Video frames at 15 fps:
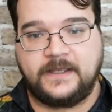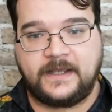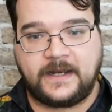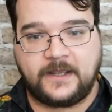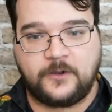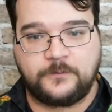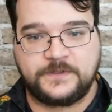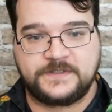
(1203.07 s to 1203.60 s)
and I
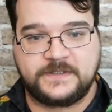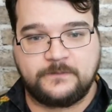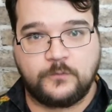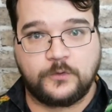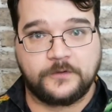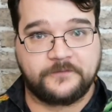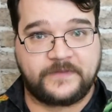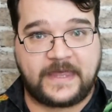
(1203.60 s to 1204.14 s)
hope to see
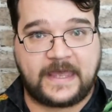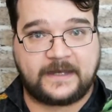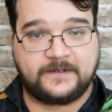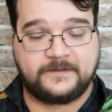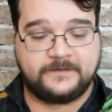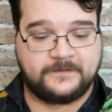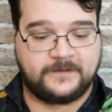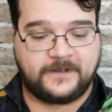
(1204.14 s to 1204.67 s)
more of that
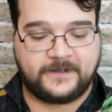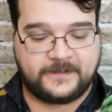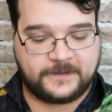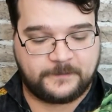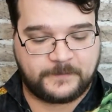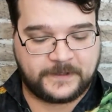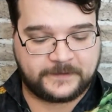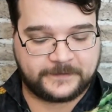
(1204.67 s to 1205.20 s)
in
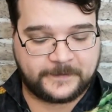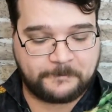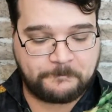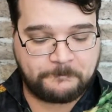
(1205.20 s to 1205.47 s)
the build.